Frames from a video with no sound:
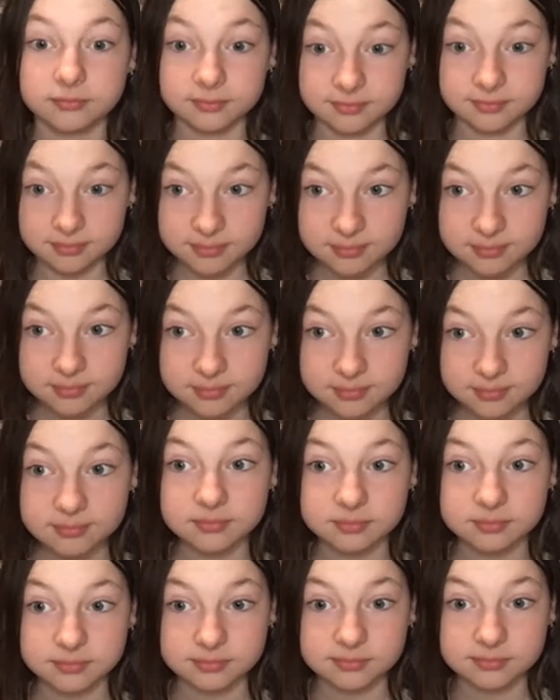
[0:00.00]

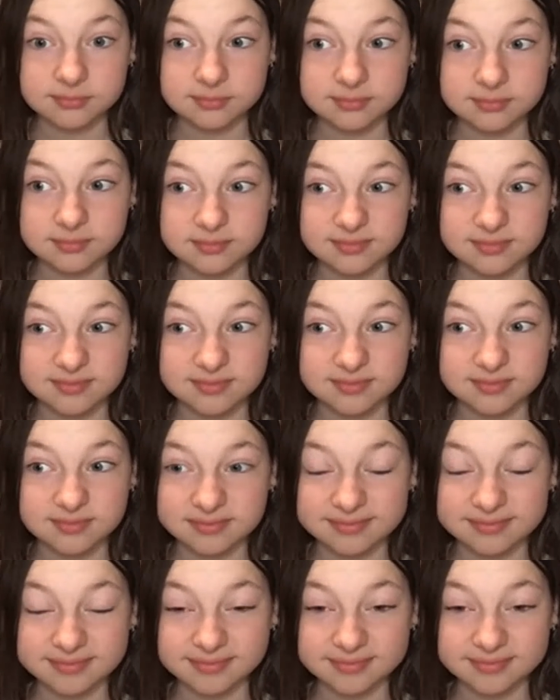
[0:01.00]

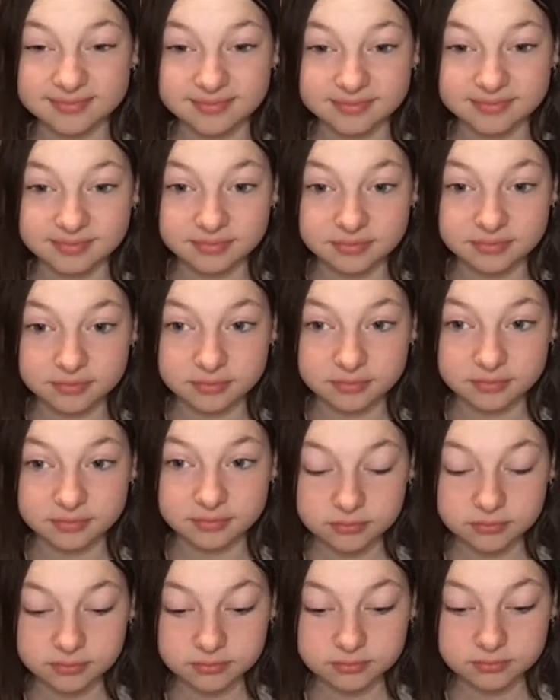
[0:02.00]

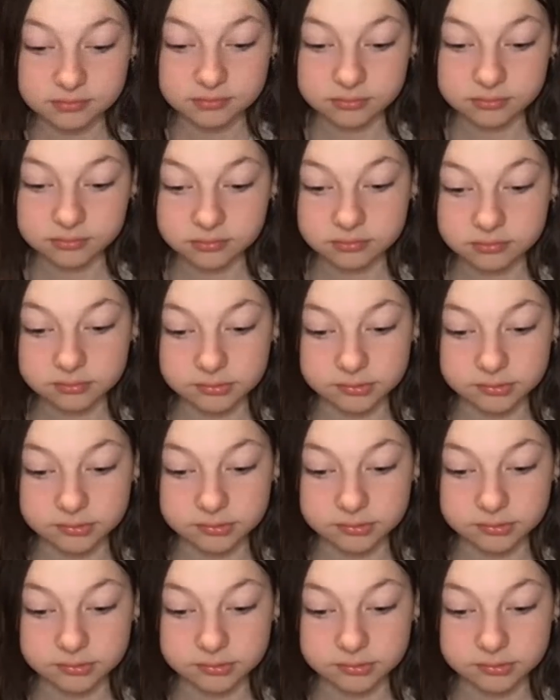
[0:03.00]
This person isn't speaking.